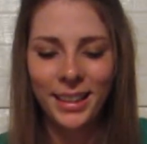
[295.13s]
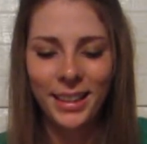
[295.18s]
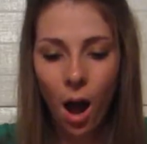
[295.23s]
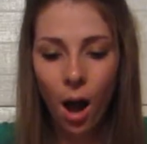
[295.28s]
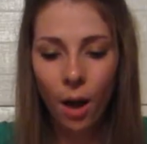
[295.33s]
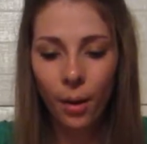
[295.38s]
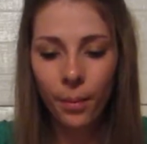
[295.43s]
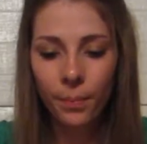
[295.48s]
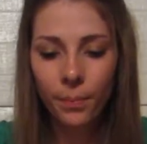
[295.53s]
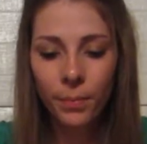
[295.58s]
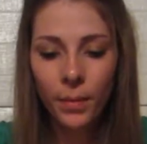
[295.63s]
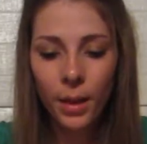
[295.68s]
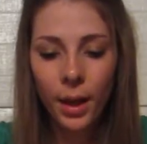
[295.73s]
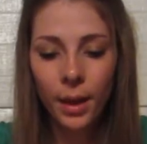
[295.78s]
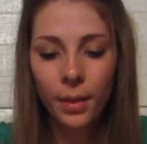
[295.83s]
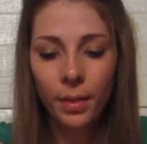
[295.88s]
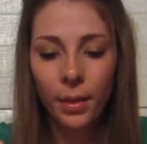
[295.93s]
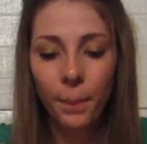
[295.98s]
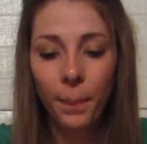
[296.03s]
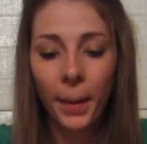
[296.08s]
Um,
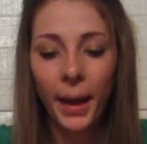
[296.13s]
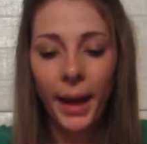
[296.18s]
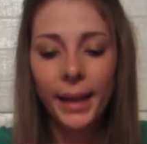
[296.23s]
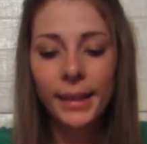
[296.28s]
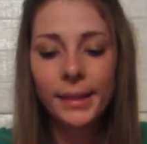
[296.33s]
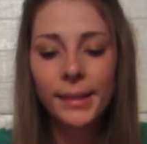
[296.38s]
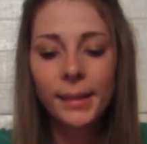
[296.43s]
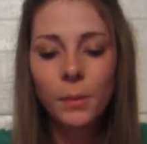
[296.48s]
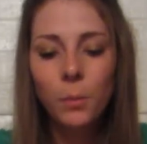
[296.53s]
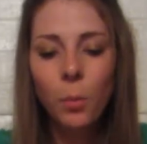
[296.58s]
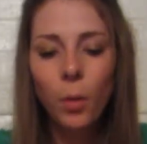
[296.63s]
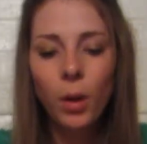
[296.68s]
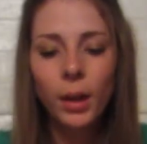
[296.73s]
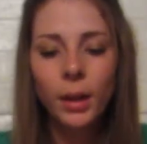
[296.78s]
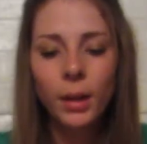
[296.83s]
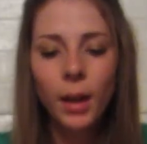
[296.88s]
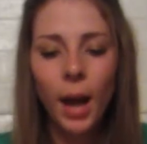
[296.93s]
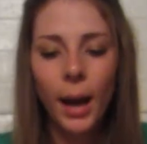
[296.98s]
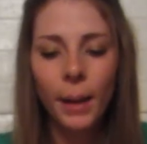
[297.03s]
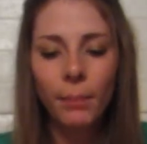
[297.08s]
the painted
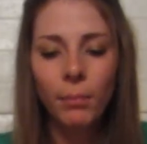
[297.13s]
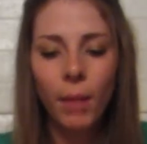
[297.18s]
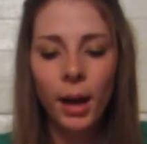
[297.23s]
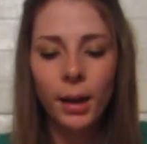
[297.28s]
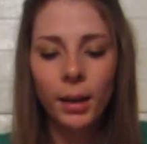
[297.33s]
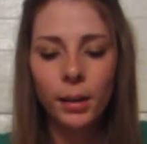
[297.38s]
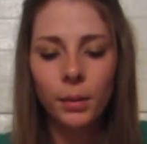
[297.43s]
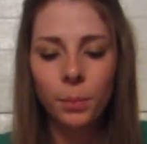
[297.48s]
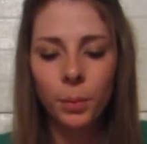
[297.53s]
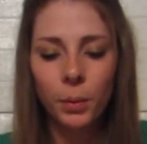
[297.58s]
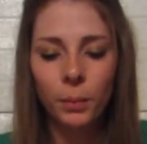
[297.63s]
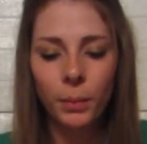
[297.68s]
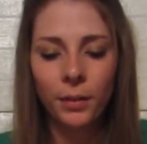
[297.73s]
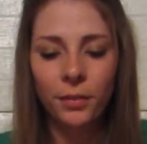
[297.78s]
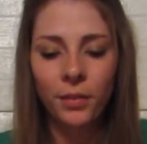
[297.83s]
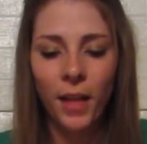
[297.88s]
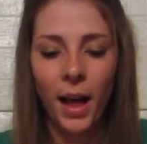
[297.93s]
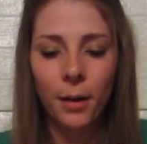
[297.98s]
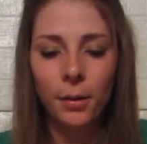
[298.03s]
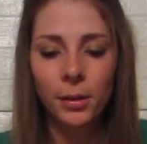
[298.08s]
one, I'm not gonna put my
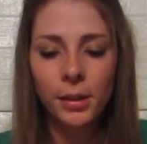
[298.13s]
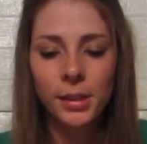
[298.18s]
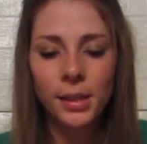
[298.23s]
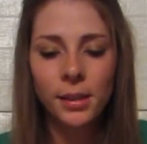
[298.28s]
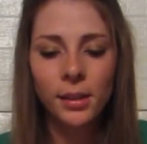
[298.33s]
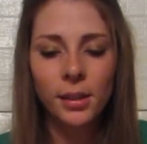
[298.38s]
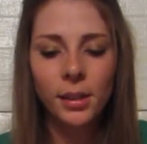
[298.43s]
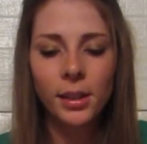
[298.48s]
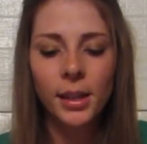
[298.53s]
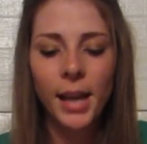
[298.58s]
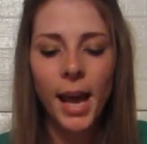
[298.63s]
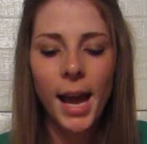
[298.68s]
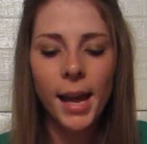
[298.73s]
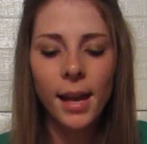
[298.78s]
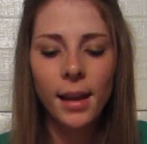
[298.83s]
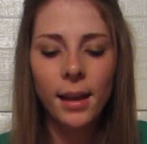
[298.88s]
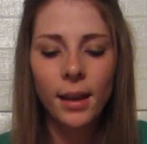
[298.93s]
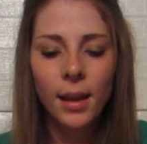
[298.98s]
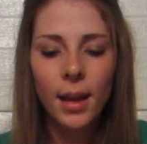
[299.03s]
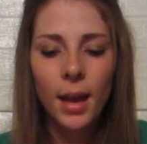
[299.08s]
flowers in there
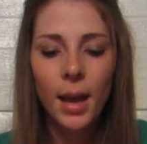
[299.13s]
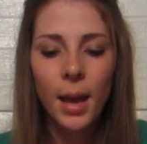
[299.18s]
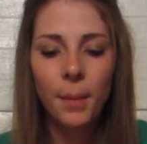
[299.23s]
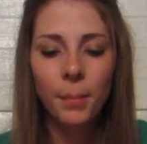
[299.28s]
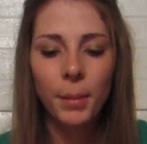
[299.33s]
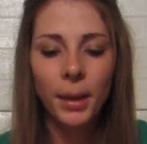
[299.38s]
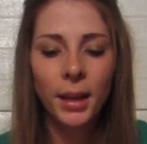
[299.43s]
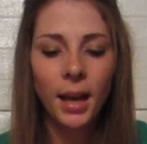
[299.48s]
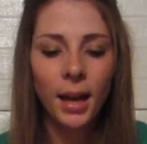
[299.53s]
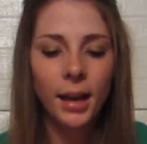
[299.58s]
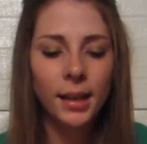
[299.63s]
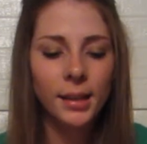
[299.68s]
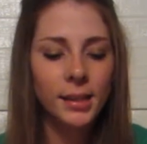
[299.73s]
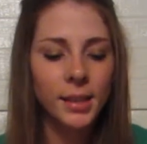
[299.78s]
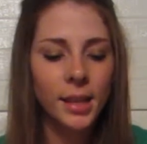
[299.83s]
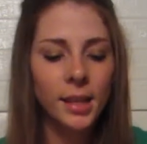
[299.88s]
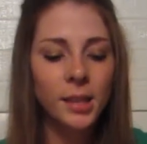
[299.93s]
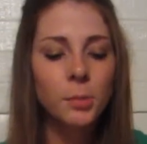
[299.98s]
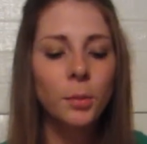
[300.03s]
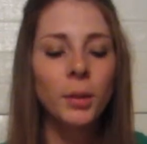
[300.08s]
yet because
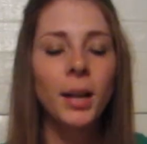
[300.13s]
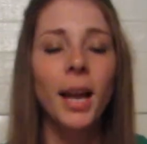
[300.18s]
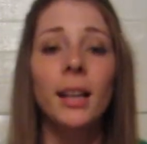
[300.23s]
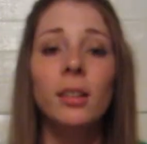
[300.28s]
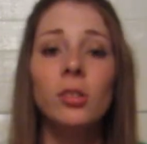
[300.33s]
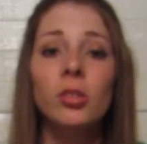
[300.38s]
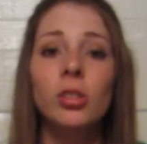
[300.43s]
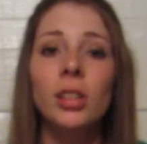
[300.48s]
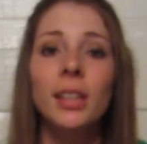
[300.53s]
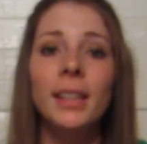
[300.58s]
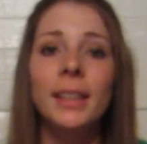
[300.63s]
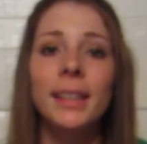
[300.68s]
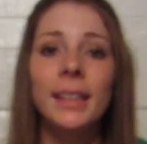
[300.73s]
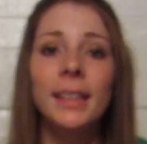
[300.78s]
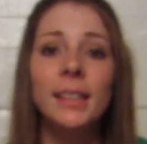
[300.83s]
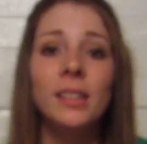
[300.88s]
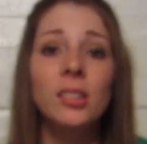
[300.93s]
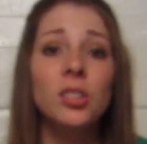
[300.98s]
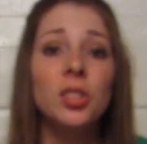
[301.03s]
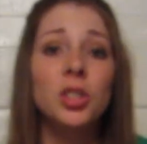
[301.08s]
this one actually
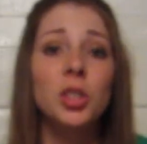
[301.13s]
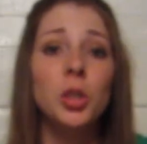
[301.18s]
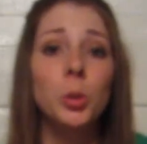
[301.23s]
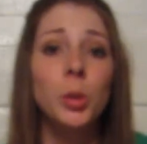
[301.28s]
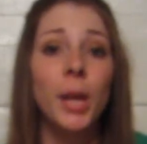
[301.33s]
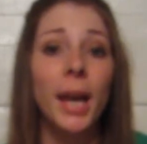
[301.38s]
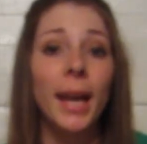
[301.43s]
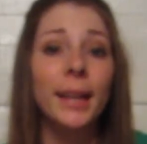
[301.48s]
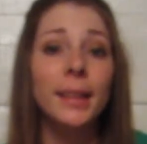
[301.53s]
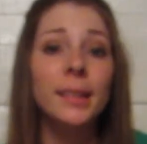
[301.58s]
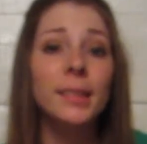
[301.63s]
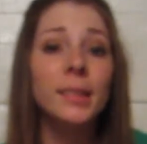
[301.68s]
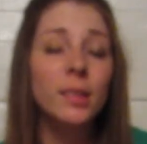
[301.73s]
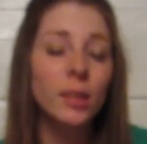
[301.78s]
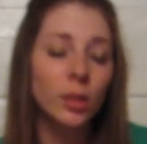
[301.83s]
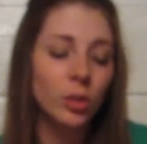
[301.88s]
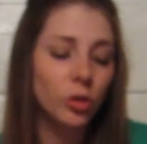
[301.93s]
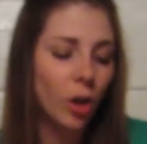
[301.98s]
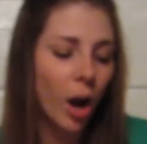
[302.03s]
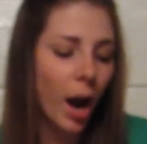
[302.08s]
needs two days
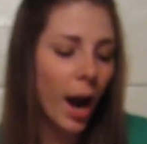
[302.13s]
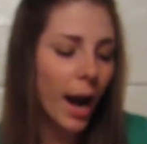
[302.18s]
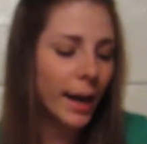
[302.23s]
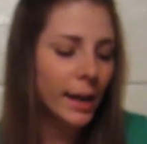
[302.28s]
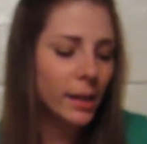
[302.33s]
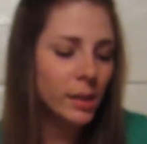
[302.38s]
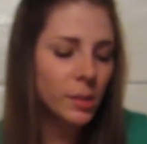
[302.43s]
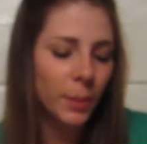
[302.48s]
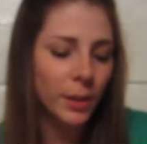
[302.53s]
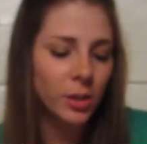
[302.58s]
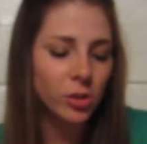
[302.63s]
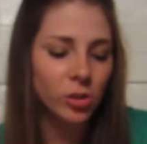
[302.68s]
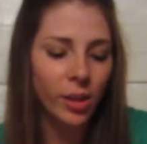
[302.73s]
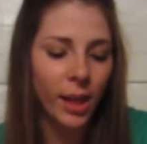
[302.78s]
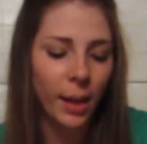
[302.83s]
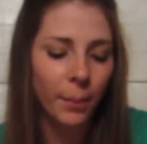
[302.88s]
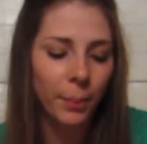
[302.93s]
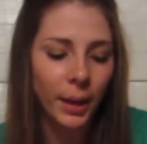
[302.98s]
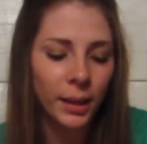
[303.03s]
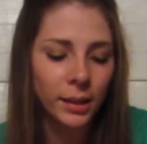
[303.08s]
to dry to make sure
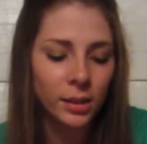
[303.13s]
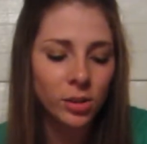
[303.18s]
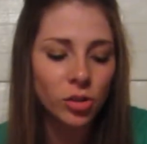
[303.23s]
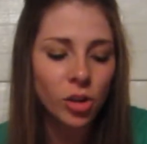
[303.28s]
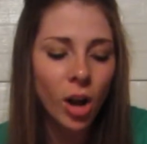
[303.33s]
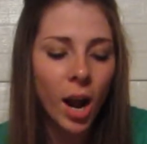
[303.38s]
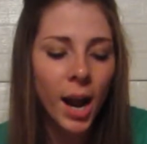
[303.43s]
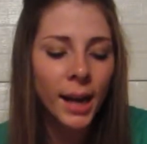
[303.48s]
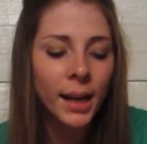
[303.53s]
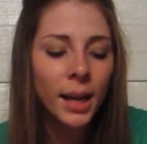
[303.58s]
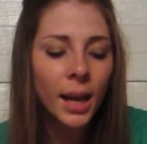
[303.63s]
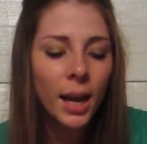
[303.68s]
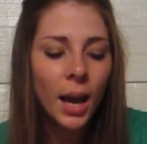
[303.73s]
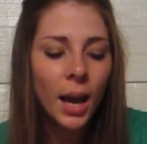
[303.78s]
that paint is dry.